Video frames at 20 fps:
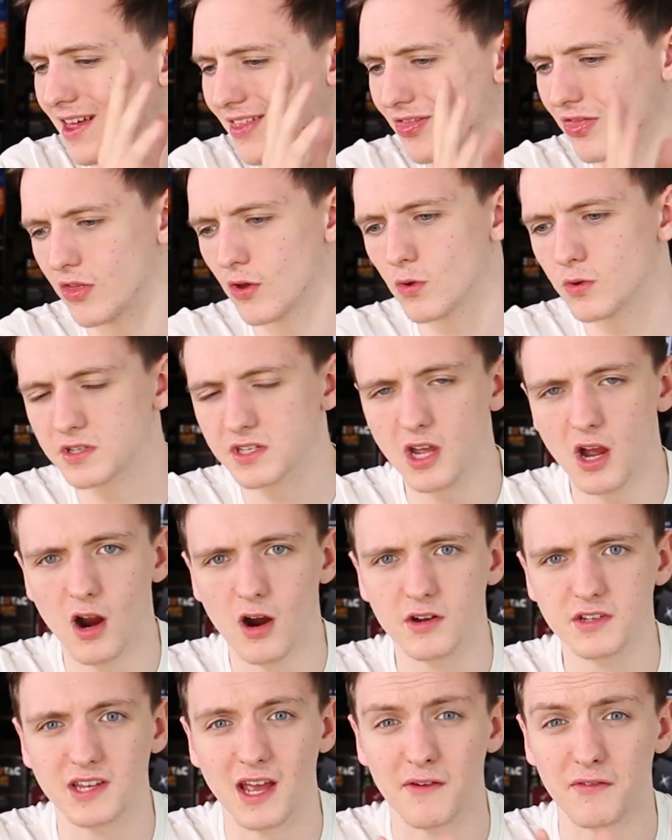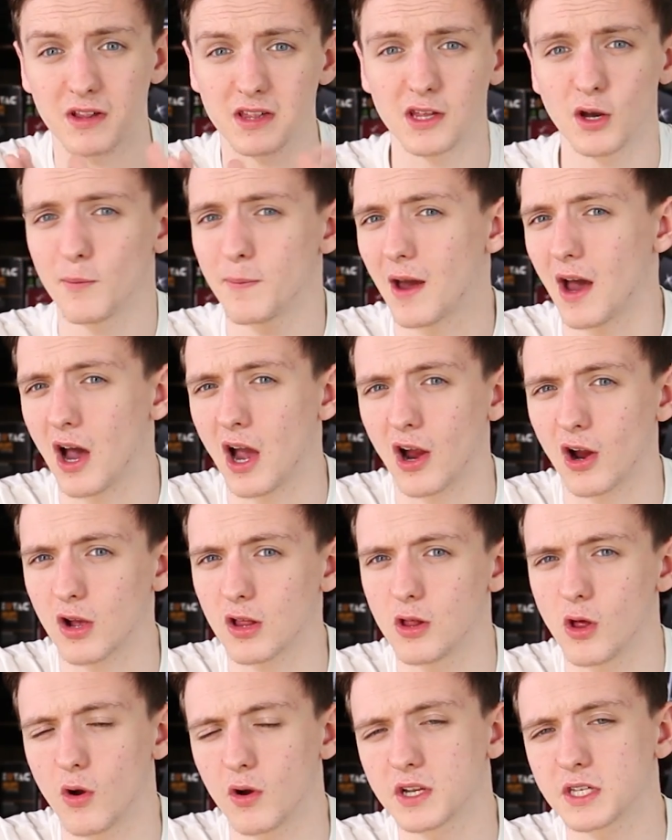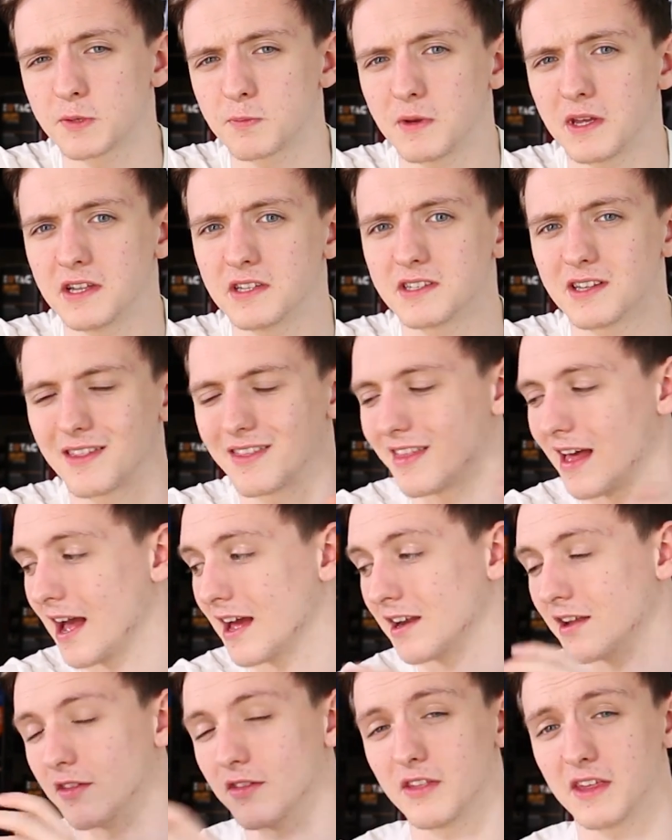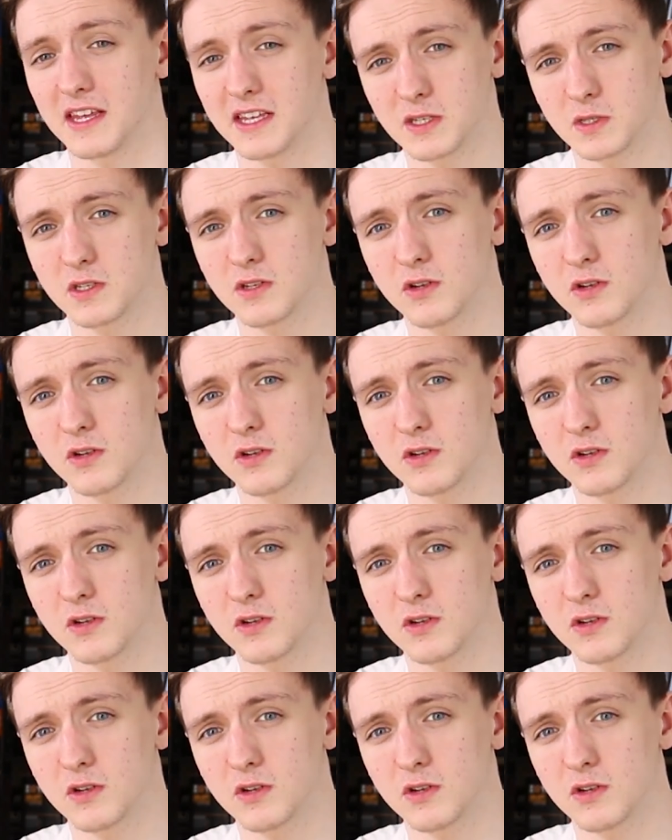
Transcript: those cards have a little bit higher clock speeds than these